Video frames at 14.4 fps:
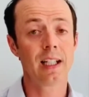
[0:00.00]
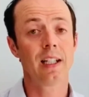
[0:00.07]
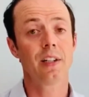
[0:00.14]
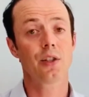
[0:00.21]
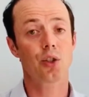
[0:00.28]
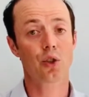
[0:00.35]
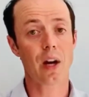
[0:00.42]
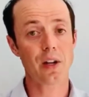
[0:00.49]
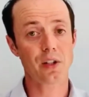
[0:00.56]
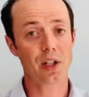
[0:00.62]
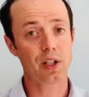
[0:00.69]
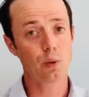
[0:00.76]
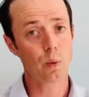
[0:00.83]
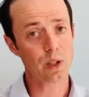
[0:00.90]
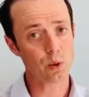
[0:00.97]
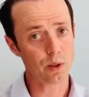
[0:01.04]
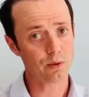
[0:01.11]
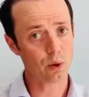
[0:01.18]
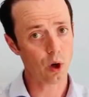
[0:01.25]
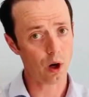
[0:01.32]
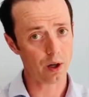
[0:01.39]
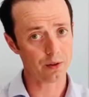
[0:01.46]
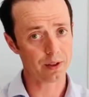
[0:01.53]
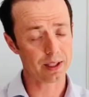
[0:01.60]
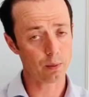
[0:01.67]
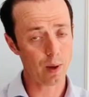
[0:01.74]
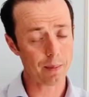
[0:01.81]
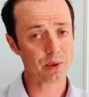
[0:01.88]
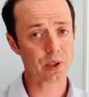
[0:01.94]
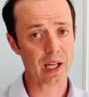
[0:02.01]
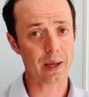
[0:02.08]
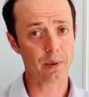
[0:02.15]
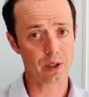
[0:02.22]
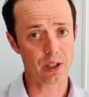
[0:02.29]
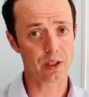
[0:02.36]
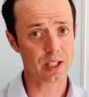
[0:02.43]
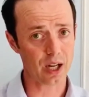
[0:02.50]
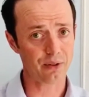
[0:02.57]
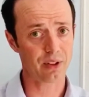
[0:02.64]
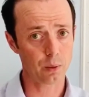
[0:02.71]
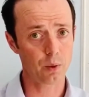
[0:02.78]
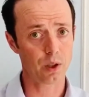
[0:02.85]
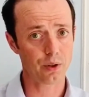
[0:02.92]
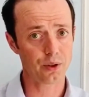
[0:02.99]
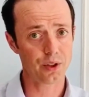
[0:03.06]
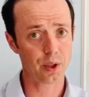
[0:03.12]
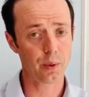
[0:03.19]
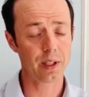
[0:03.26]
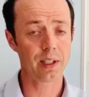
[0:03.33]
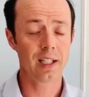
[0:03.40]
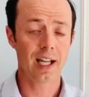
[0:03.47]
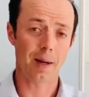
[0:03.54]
Stretches, which we've got on the website, which is definitely worth doing,